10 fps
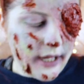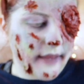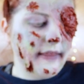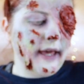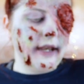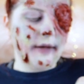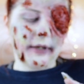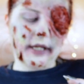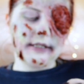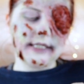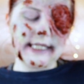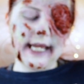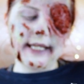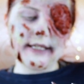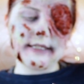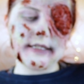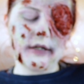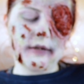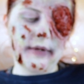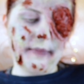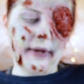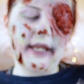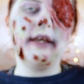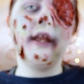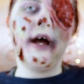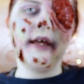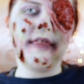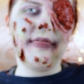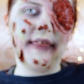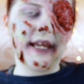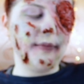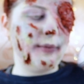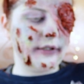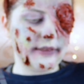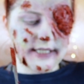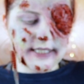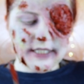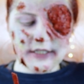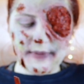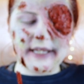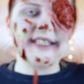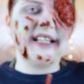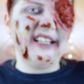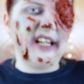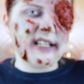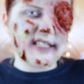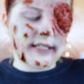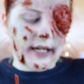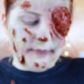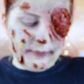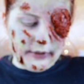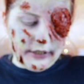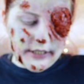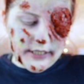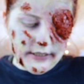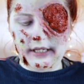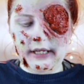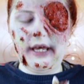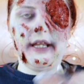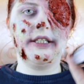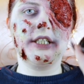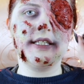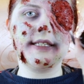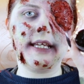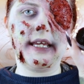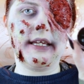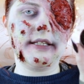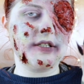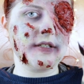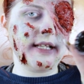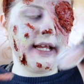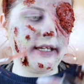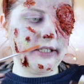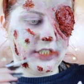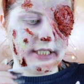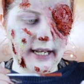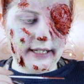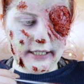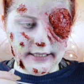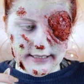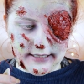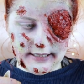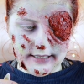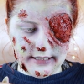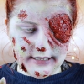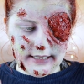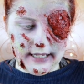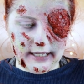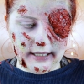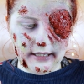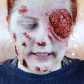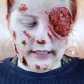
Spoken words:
And then I'm going to take some Ben Nye Thick Blood. This is just basically like scab blood. And as you can see, it's just like a jelly consistency.